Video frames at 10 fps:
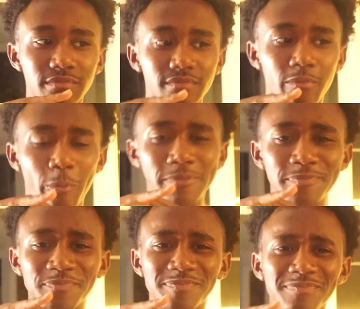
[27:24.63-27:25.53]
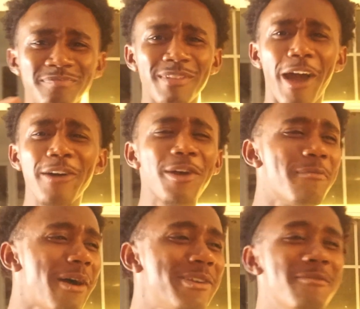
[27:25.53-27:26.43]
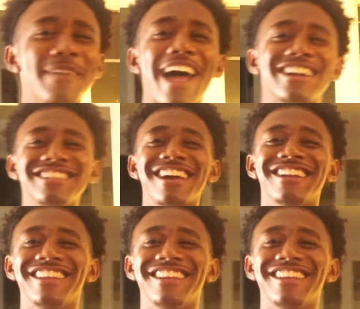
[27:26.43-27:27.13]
I don't know about you, but I actually kind of